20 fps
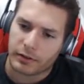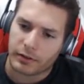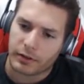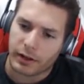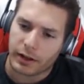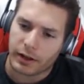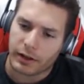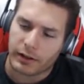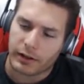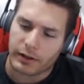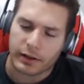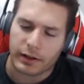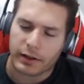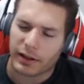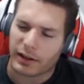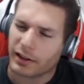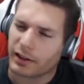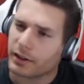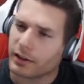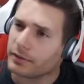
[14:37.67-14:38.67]
Like,
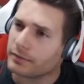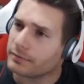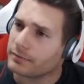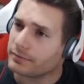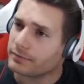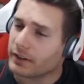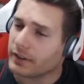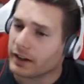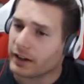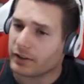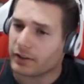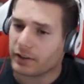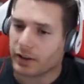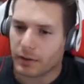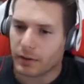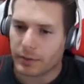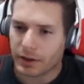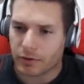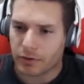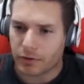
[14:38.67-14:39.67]
I guess
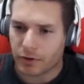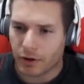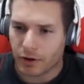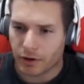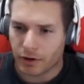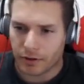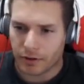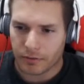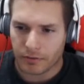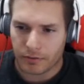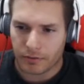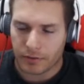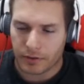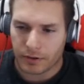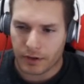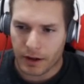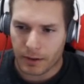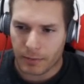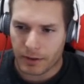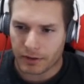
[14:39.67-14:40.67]
enemy controller.
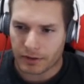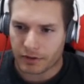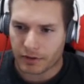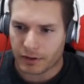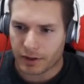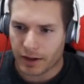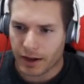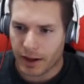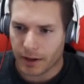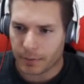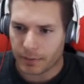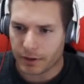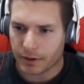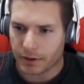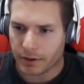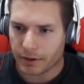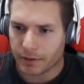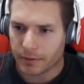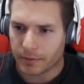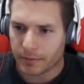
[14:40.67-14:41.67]
Not much is gonna happen
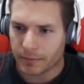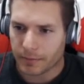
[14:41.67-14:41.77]
here.